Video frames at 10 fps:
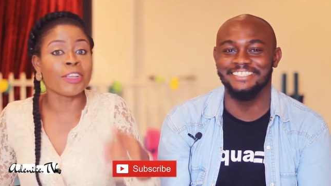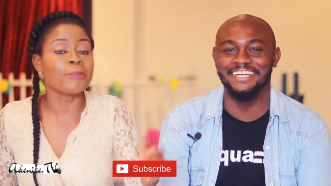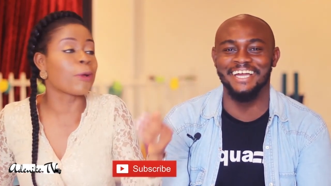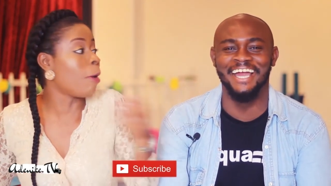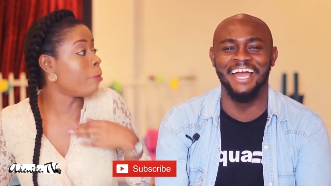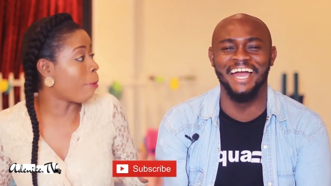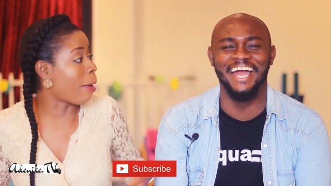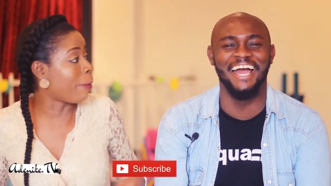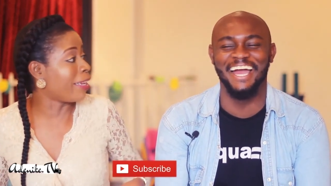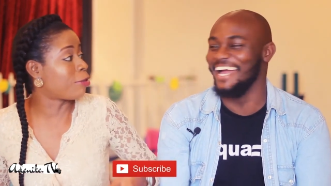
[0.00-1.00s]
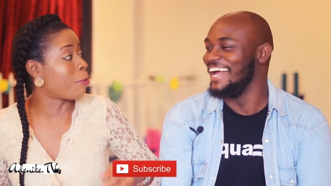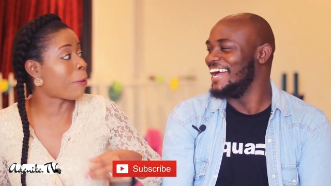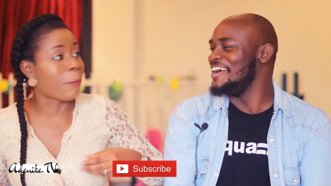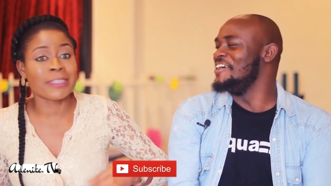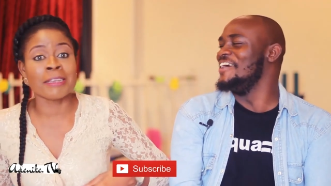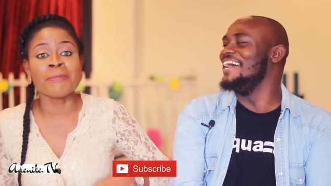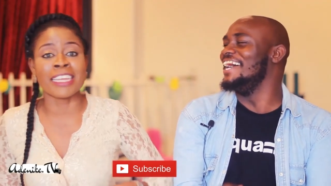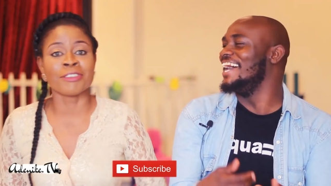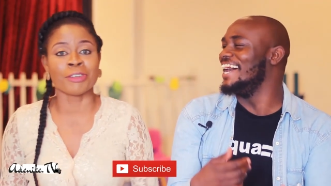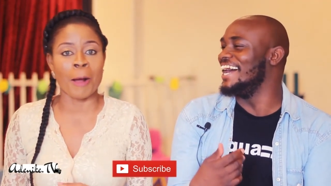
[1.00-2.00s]
Speaker 1: just coming on my page to be putting
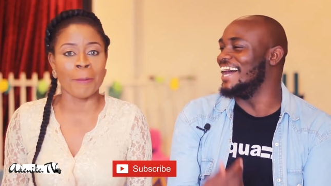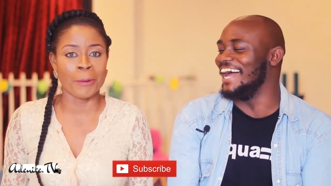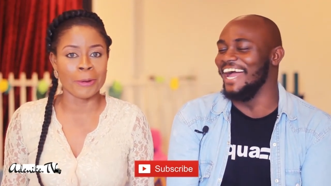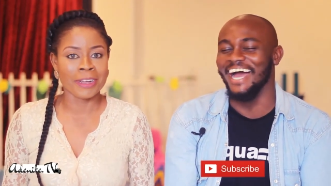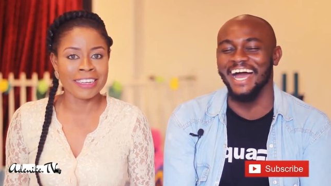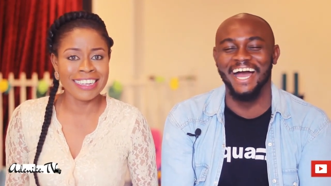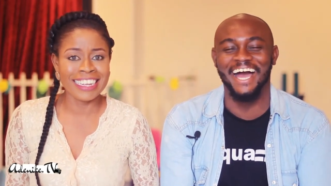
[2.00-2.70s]
me in trouble.